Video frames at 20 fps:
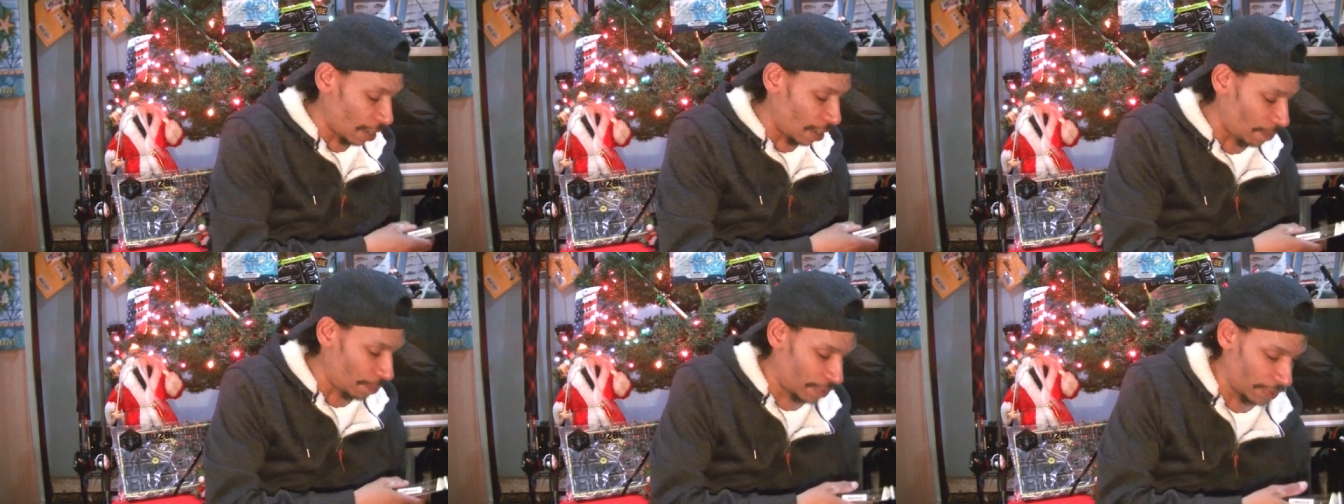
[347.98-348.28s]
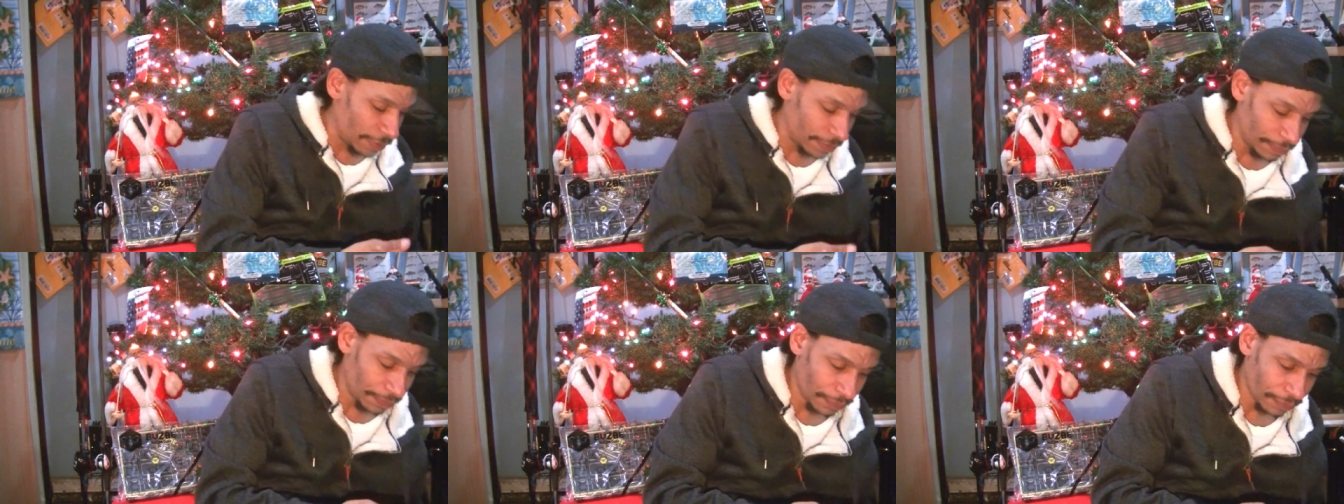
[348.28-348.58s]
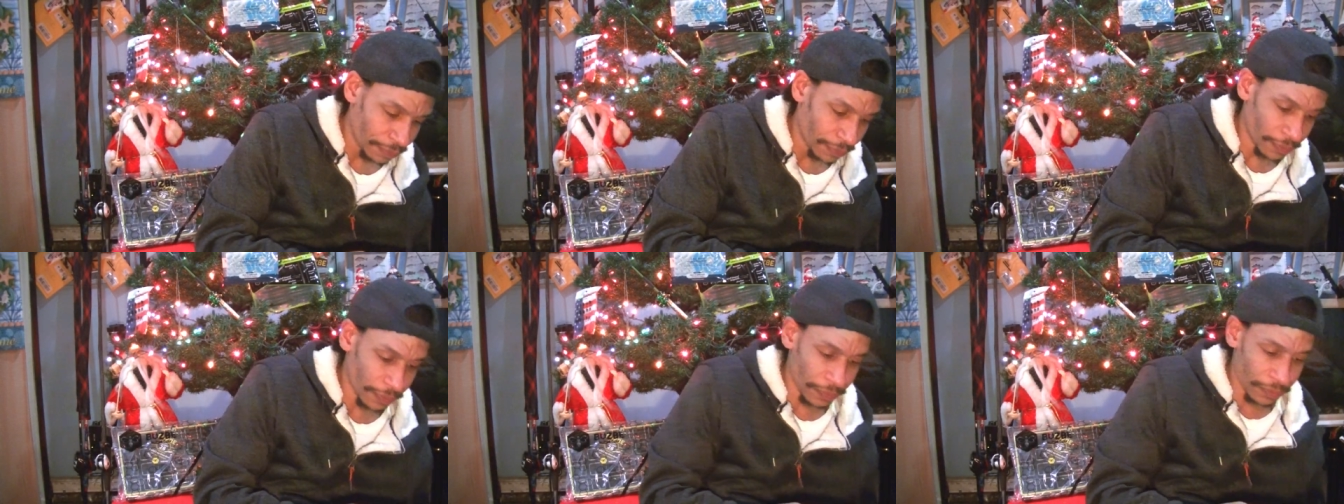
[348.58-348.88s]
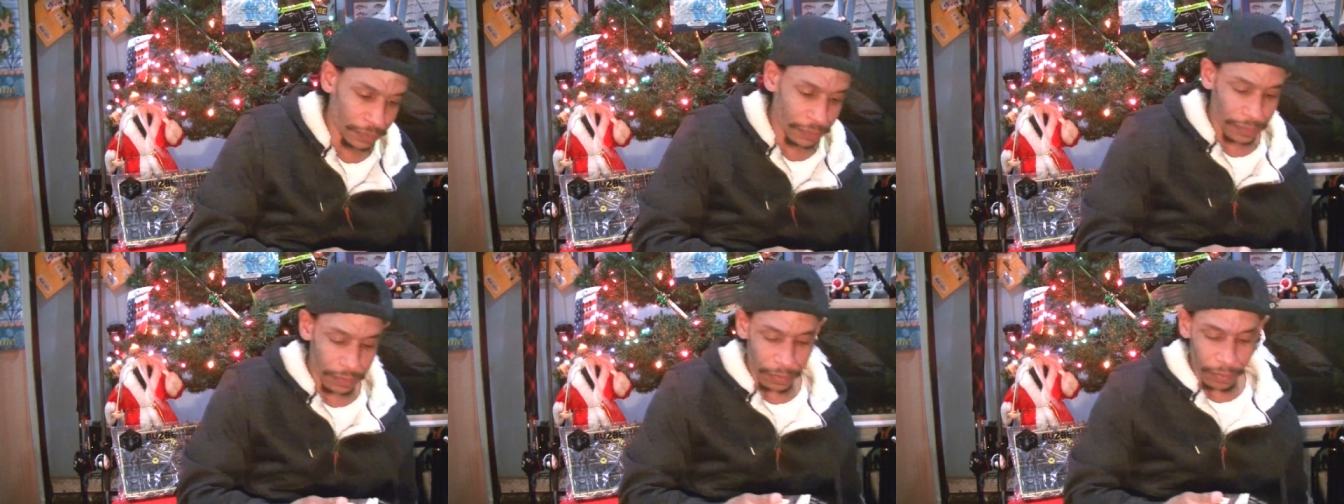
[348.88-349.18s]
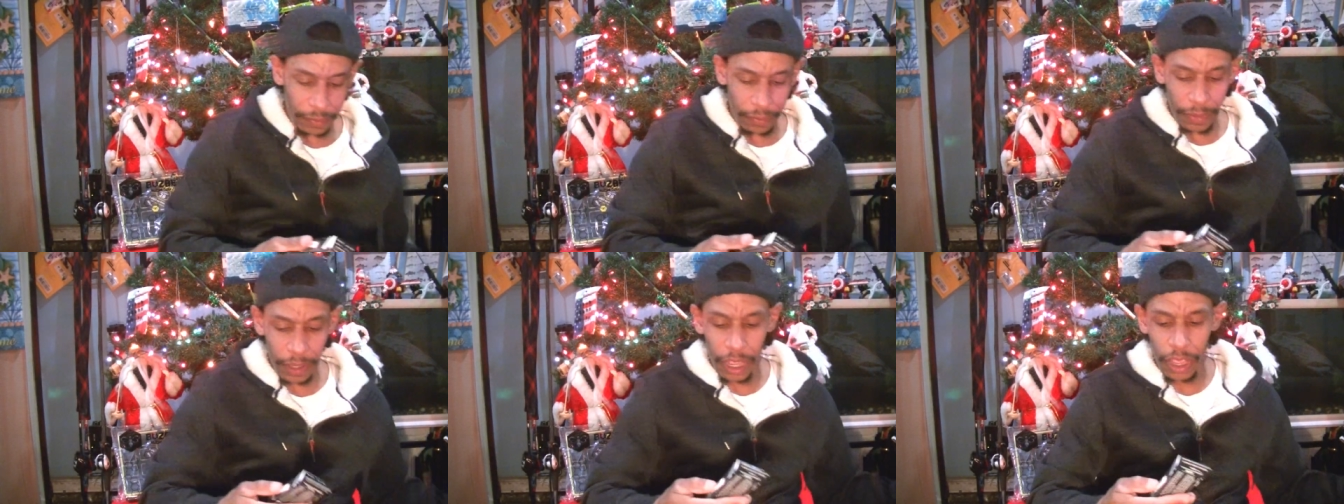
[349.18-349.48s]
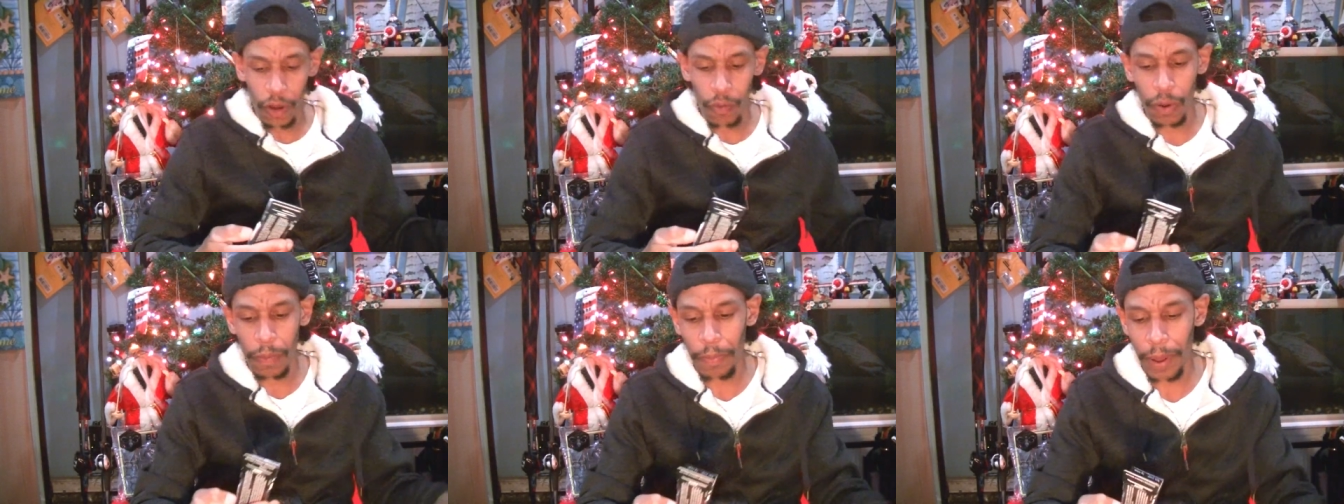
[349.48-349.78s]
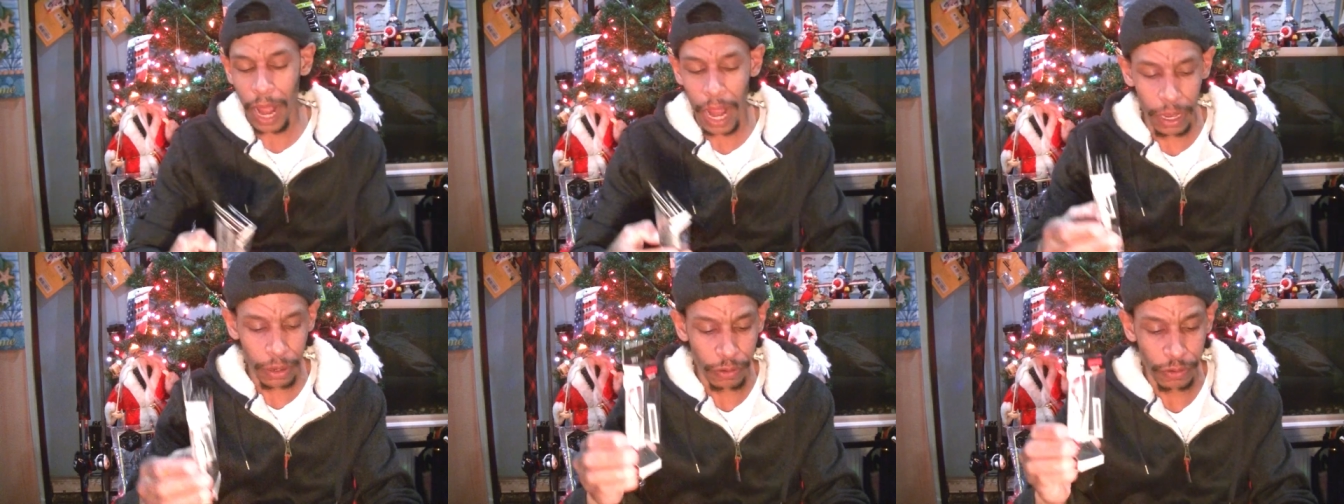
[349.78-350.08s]
up a
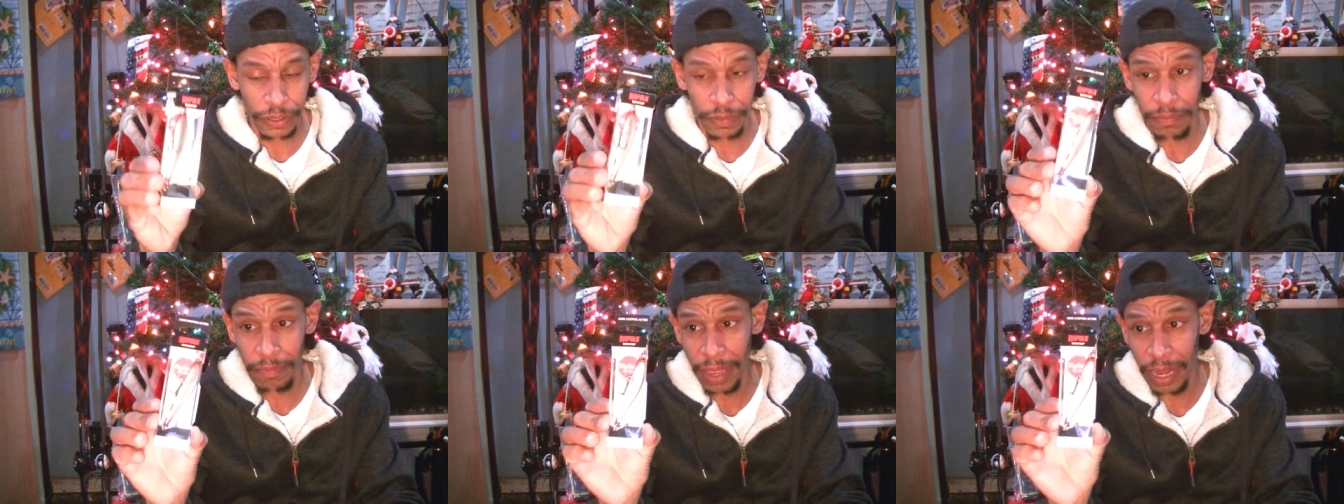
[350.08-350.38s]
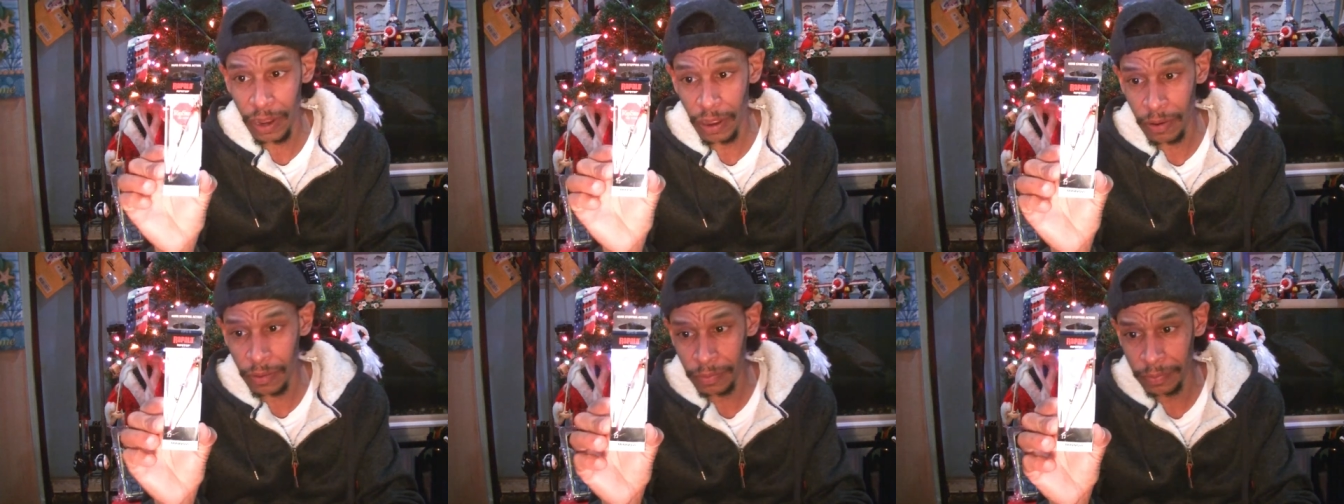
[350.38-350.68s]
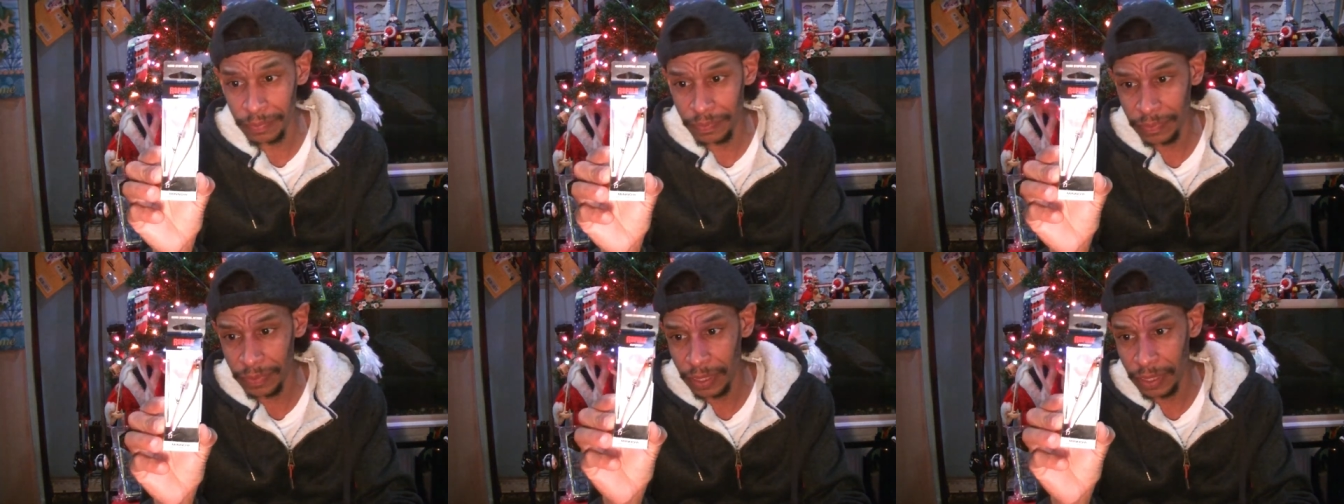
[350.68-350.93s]
Rapala's Minnow.